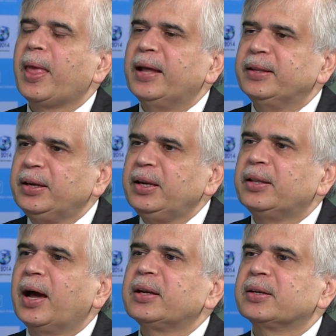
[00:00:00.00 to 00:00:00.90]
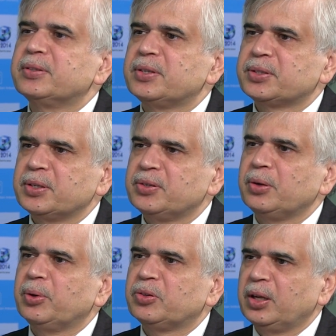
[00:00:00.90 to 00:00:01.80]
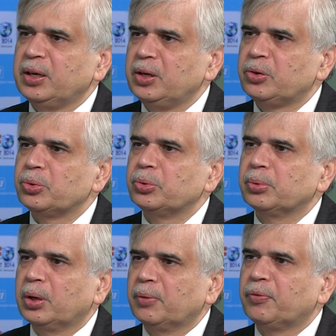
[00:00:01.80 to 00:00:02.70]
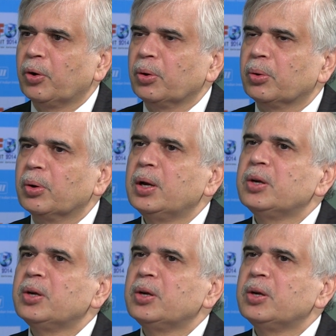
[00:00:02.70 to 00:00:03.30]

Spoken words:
And they need that consistency which they need to follow.